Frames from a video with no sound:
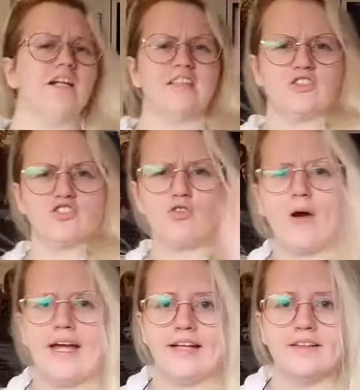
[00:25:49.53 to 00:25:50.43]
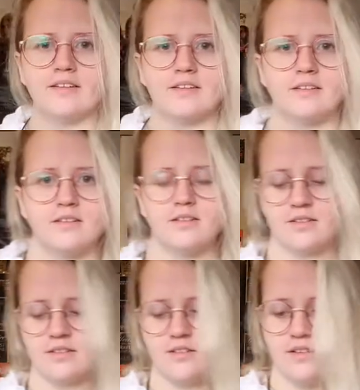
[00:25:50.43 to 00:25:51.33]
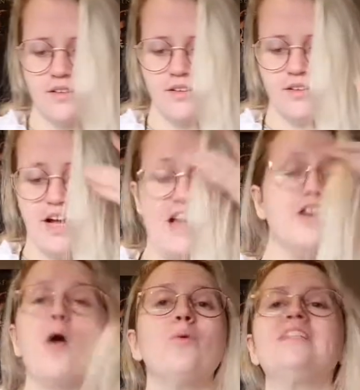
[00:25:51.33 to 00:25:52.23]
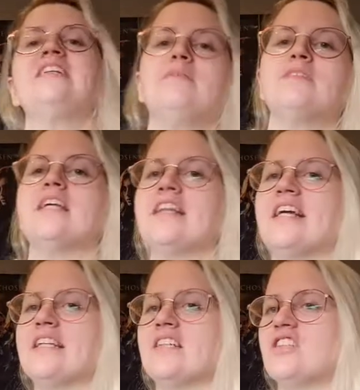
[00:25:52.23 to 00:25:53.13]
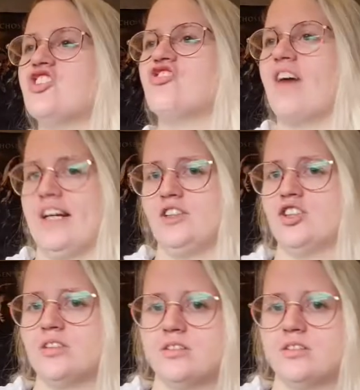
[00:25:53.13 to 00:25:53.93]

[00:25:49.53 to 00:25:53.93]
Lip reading: destroy it. And no one seems to think this is strange.